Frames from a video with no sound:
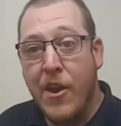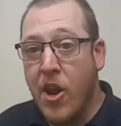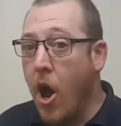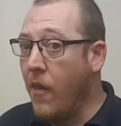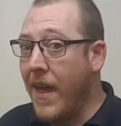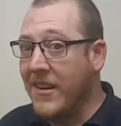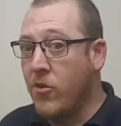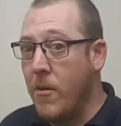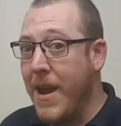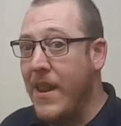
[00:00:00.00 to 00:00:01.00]
Not that it's
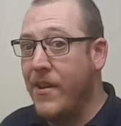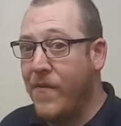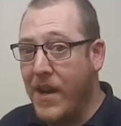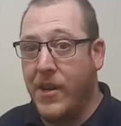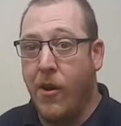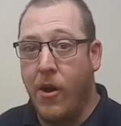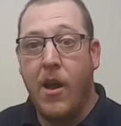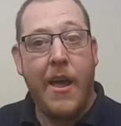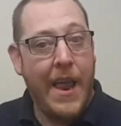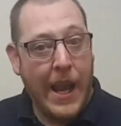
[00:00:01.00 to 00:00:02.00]
going to make this
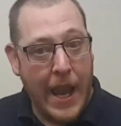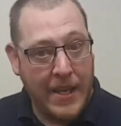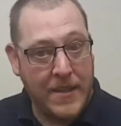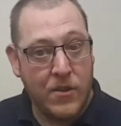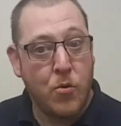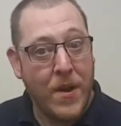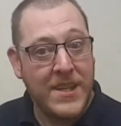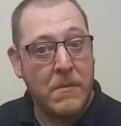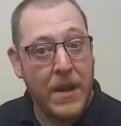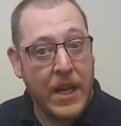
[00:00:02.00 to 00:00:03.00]
video less than
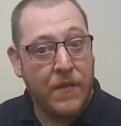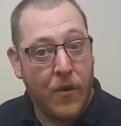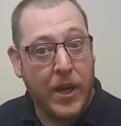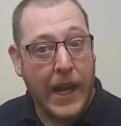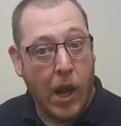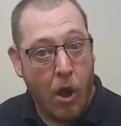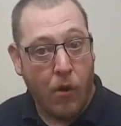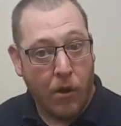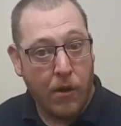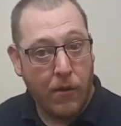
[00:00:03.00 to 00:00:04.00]
20 minutes fucking
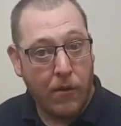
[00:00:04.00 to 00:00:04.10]
long.